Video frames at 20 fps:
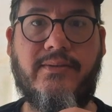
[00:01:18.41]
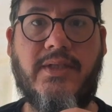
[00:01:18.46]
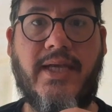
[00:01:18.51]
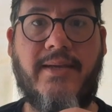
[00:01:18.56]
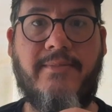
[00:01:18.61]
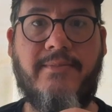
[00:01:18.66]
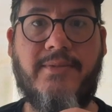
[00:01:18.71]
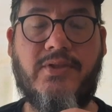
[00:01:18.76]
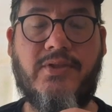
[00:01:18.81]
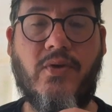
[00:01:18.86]

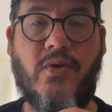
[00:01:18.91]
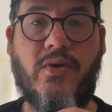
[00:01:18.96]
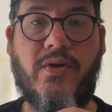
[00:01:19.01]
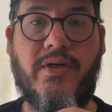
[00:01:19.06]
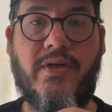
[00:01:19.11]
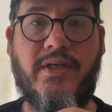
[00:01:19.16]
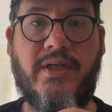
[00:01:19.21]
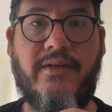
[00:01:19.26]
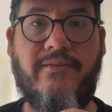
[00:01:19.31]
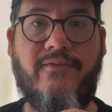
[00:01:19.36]
Same
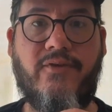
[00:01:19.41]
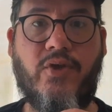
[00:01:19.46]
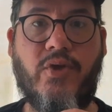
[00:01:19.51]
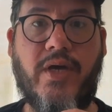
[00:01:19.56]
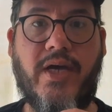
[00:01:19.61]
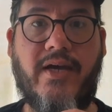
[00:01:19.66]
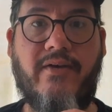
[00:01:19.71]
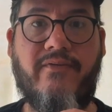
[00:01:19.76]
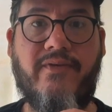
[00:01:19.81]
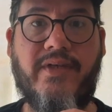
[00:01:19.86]
story if
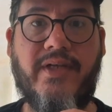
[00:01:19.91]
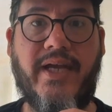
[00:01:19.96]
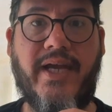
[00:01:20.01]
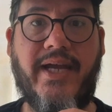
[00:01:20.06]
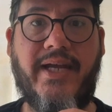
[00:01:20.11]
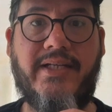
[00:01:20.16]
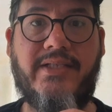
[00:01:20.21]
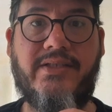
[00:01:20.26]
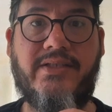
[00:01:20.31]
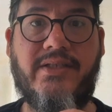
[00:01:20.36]
you have an
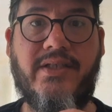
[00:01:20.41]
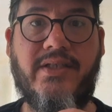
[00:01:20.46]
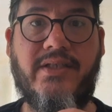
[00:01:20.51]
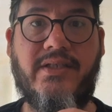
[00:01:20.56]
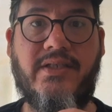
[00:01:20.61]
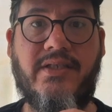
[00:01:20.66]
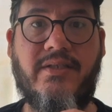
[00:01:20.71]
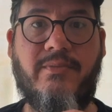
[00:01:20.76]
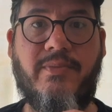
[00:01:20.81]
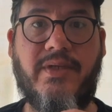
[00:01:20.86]

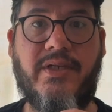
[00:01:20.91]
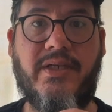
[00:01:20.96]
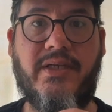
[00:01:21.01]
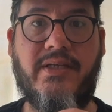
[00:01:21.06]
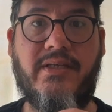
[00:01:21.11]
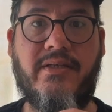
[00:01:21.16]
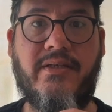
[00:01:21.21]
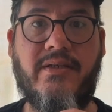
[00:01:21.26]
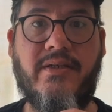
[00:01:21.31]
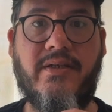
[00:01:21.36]

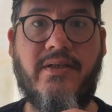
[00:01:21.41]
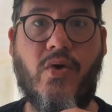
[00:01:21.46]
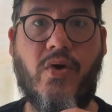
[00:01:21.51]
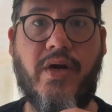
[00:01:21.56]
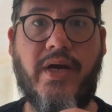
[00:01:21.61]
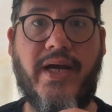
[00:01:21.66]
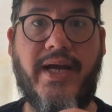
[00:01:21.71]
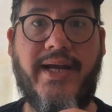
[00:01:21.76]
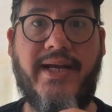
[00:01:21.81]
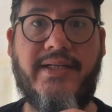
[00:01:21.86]
HTTP
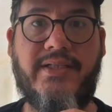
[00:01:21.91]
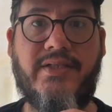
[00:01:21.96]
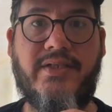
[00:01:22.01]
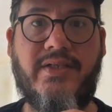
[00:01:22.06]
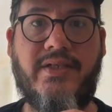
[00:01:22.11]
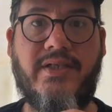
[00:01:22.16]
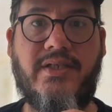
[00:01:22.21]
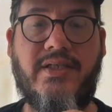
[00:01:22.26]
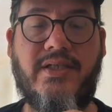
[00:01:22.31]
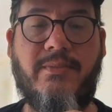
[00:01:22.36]
or
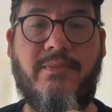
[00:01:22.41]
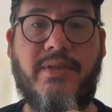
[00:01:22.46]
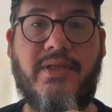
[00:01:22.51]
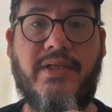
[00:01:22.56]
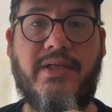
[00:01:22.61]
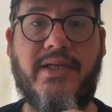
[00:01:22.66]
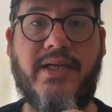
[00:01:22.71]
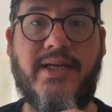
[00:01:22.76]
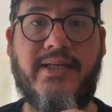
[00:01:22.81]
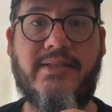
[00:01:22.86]

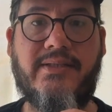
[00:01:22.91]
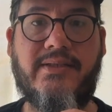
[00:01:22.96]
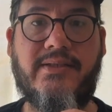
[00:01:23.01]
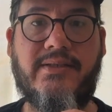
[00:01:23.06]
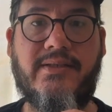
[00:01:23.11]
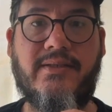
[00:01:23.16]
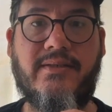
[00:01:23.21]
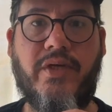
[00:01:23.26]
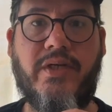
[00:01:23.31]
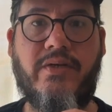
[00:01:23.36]

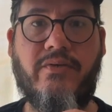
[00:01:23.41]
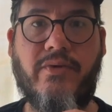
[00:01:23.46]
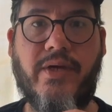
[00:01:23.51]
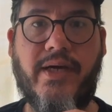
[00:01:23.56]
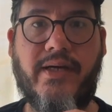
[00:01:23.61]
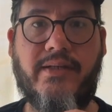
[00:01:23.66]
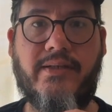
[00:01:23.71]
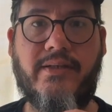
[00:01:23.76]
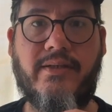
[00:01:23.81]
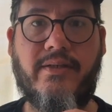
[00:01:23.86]
HTTPS
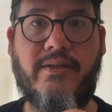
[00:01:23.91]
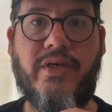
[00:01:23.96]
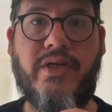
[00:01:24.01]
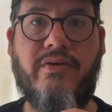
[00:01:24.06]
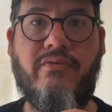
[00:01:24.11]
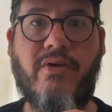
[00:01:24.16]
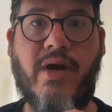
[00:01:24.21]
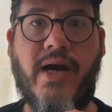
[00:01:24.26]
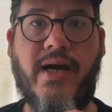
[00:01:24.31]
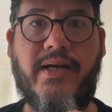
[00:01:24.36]
redirect,
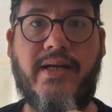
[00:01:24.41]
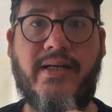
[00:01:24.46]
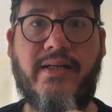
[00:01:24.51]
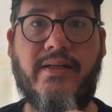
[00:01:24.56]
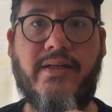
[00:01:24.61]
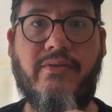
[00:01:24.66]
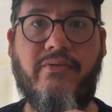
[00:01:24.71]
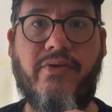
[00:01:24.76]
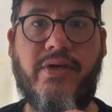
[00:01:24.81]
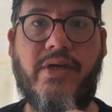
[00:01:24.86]

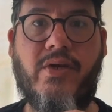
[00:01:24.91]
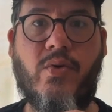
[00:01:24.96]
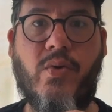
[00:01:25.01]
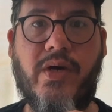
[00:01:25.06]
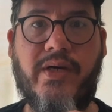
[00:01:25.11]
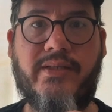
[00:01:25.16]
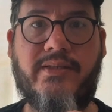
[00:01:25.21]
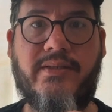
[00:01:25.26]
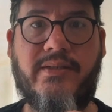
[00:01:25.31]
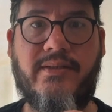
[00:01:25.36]
rewriting the
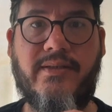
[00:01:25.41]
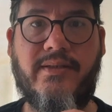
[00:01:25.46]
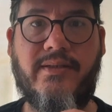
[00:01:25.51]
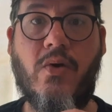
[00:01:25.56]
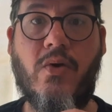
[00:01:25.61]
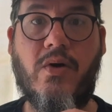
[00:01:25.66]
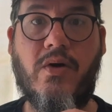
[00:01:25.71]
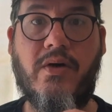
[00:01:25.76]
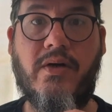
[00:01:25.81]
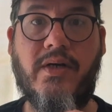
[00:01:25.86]
request,
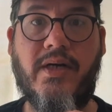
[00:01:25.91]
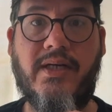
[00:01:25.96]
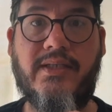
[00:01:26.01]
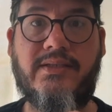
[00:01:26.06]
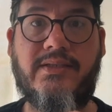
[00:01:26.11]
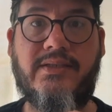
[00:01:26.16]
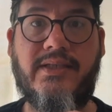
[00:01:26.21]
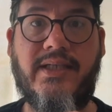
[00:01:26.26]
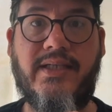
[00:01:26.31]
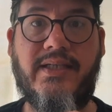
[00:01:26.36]
or a
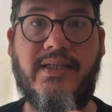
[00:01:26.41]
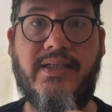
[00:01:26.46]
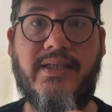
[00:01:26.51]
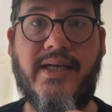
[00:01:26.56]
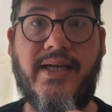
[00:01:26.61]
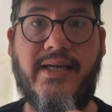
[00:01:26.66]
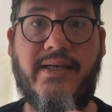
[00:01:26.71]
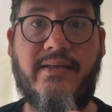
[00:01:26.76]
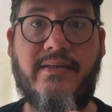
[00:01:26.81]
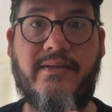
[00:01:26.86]

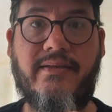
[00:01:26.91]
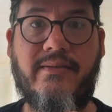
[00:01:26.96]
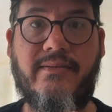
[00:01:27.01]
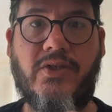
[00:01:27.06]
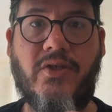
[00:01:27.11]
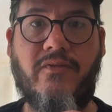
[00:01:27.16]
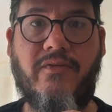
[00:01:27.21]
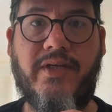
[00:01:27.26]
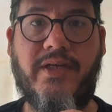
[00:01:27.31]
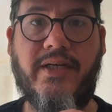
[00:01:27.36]
CDN,
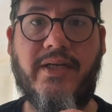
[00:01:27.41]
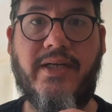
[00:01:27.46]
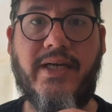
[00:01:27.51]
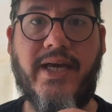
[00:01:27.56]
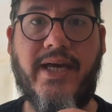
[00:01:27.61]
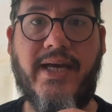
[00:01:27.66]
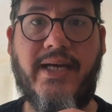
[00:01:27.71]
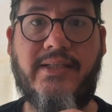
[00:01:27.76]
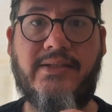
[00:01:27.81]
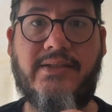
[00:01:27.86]
serving a
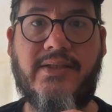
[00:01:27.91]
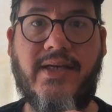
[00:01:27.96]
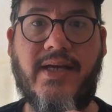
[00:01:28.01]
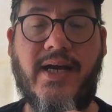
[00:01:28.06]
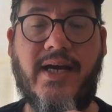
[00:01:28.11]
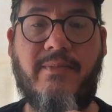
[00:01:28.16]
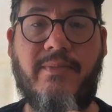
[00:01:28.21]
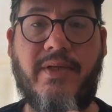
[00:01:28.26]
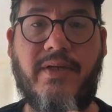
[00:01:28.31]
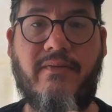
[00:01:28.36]
cached
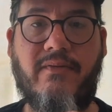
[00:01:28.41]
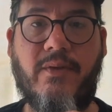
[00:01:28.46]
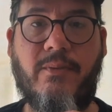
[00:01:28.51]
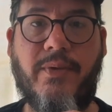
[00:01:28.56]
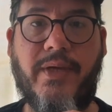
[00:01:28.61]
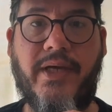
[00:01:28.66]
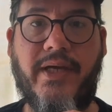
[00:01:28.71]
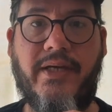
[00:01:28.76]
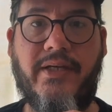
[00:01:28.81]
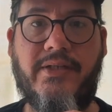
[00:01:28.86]
copy of the
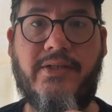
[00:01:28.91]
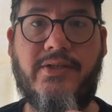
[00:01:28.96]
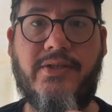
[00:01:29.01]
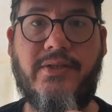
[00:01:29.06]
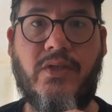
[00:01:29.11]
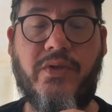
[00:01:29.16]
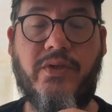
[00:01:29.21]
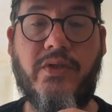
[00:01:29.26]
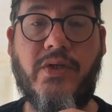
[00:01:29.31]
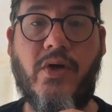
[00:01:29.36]
page
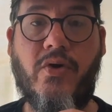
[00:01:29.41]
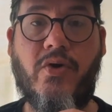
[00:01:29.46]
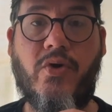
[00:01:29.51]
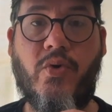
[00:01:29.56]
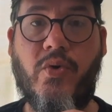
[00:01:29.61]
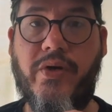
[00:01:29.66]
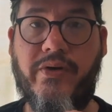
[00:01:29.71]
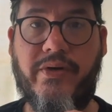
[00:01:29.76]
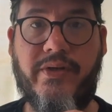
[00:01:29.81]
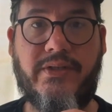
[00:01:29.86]
with no
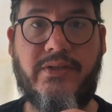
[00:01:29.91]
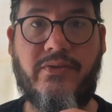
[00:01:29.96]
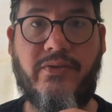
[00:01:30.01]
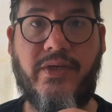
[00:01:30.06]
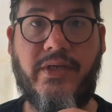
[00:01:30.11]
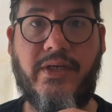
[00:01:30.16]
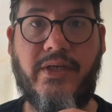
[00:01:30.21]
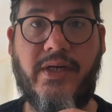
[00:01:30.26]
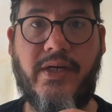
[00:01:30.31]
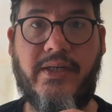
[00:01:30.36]
query
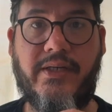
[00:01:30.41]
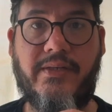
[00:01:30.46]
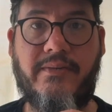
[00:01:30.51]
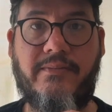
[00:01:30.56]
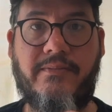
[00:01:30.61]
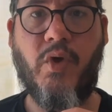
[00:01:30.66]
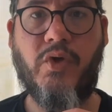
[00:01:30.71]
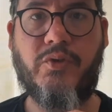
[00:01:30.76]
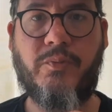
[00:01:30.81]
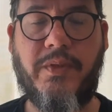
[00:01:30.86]
string on it.
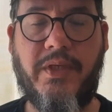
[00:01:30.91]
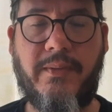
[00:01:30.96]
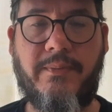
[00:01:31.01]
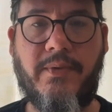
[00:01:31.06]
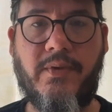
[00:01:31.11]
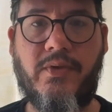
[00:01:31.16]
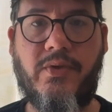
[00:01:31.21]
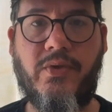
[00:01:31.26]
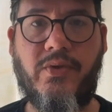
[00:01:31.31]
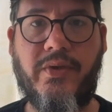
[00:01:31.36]
Most
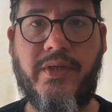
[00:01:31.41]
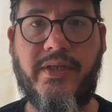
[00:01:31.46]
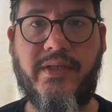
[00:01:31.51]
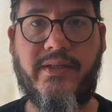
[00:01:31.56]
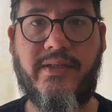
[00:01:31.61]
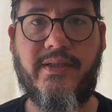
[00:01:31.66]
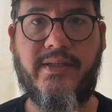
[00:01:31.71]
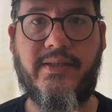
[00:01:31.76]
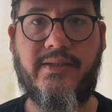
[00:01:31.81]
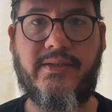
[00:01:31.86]
people who
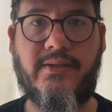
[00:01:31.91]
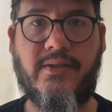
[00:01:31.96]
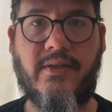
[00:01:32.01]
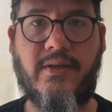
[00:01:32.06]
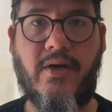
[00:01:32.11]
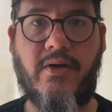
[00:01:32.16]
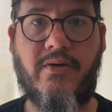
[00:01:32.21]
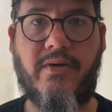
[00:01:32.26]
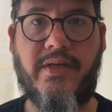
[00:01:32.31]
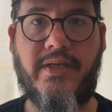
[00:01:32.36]
hit this
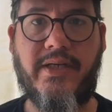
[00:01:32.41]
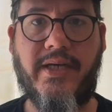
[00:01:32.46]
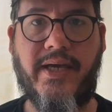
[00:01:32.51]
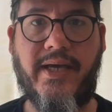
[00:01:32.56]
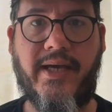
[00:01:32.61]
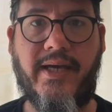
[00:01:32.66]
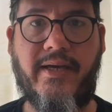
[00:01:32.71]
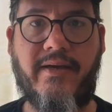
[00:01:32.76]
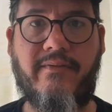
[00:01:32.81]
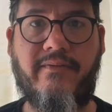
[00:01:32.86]
already
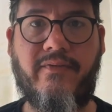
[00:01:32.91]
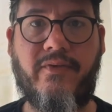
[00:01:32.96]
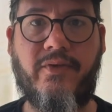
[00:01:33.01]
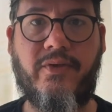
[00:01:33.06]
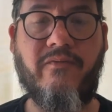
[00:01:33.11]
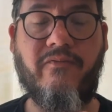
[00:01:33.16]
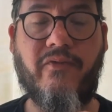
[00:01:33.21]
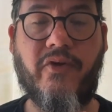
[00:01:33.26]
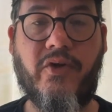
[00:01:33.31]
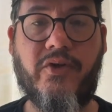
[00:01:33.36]
have
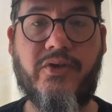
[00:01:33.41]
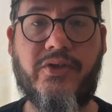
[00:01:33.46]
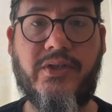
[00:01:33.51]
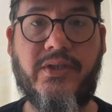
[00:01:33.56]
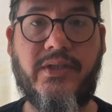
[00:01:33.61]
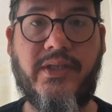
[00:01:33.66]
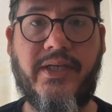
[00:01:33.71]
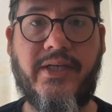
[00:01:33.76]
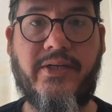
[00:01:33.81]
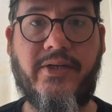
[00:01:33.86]

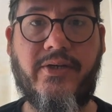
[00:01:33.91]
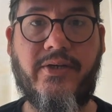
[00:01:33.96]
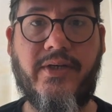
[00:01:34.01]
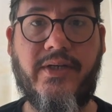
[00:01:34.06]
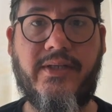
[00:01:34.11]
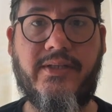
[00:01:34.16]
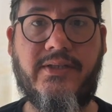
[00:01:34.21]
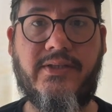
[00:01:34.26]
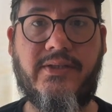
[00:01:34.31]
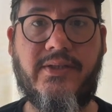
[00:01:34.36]
Conversion Linker
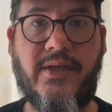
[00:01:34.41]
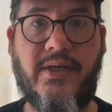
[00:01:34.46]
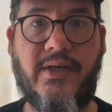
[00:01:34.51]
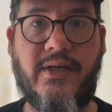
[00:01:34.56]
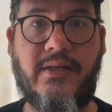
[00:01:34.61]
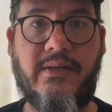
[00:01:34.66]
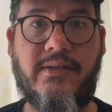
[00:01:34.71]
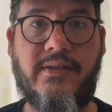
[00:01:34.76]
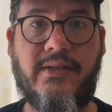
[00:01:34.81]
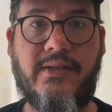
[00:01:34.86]

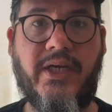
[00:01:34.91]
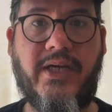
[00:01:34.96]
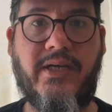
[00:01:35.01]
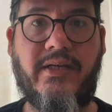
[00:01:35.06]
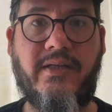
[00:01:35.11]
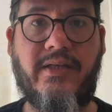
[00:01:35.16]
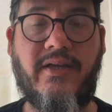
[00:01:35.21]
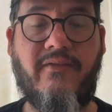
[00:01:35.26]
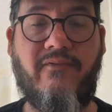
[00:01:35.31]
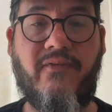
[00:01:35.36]
installed,
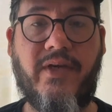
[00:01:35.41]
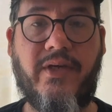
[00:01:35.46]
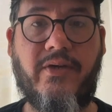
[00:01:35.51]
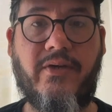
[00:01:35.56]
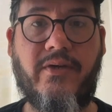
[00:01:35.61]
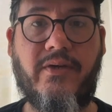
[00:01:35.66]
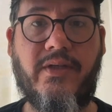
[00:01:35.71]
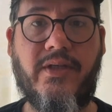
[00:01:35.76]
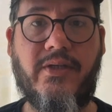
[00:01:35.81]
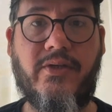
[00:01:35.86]
and they
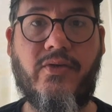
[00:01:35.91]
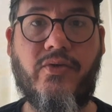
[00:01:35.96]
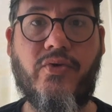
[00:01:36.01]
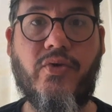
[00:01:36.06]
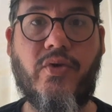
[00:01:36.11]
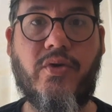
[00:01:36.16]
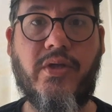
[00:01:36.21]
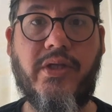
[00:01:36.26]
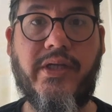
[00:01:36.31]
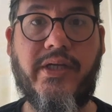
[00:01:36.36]
figured the
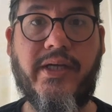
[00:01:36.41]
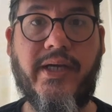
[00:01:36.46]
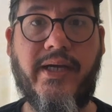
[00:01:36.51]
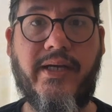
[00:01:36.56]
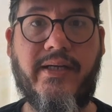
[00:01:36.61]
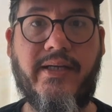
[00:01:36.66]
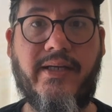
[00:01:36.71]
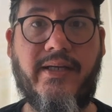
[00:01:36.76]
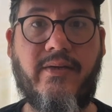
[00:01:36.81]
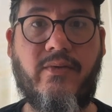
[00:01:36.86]
Google Click
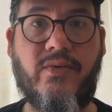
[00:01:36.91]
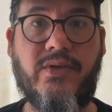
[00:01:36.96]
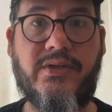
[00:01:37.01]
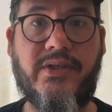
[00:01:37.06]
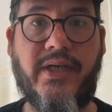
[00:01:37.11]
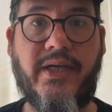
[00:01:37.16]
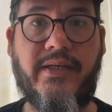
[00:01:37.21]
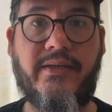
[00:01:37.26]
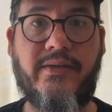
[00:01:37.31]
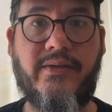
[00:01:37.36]
ID
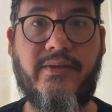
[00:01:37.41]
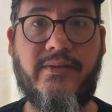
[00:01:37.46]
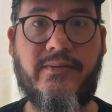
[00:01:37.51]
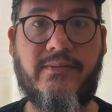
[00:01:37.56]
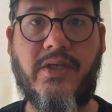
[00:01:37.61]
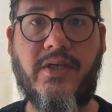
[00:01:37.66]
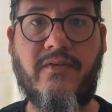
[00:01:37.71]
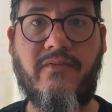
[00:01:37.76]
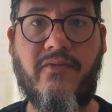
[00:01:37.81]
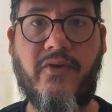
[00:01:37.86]
was handled.
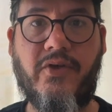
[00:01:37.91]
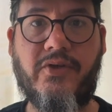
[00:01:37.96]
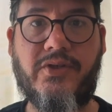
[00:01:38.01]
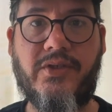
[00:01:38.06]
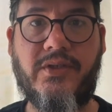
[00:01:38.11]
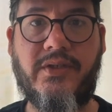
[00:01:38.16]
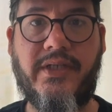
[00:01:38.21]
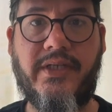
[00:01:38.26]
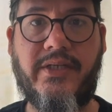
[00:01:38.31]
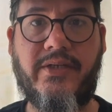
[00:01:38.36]
The
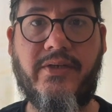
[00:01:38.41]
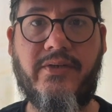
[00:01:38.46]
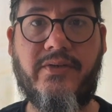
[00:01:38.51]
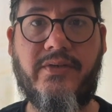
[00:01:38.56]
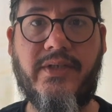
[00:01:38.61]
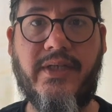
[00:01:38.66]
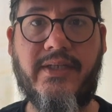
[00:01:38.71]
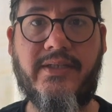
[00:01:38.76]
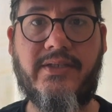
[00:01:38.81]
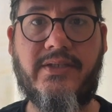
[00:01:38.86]
Conversion Linker
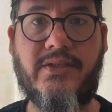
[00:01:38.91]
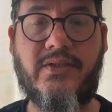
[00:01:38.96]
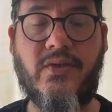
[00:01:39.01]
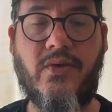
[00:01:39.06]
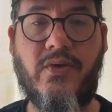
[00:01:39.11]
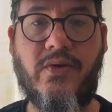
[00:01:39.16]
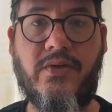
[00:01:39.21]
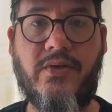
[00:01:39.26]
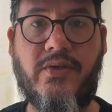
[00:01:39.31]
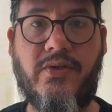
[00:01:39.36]
does
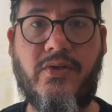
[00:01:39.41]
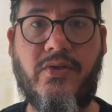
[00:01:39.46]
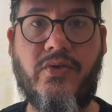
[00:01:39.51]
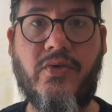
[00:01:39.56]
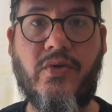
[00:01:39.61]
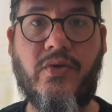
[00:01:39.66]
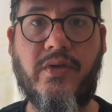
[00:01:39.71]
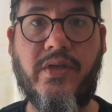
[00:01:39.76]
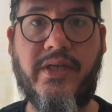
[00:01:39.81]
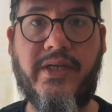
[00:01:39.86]
store the
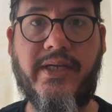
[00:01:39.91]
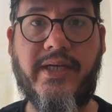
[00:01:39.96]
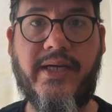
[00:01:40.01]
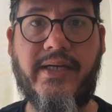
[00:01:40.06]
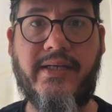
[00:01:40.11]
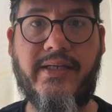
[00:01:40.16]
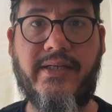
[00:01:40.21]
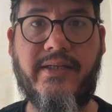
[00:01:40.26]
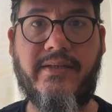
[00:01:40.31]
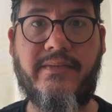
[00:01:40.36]
Google Click
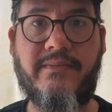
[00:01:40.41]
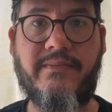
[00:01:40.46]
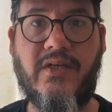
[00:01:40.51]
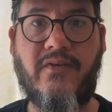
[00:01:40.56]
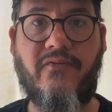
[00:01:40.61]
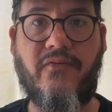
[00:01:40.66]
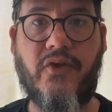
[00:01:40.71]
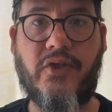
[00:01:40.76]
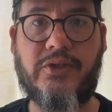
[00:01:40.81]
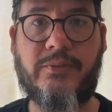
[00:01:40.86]
ID in
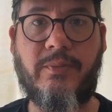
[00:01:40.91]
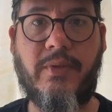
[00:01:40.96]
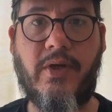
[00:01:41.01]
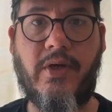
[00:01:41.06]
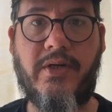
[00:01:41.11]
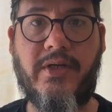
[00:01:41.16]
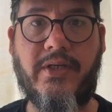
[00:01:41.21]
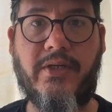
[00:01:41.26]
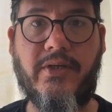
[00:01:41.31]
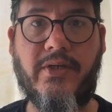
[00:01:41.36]
a
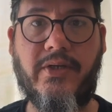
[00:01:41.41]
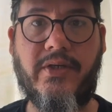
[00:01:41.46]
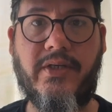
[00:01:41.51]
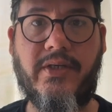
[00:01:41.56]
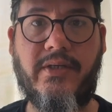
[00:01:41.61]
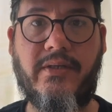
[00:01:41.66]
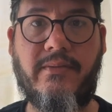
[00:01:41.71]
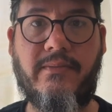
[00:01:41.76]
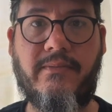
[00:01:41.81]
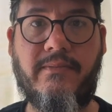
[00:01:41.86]
first-party cookie.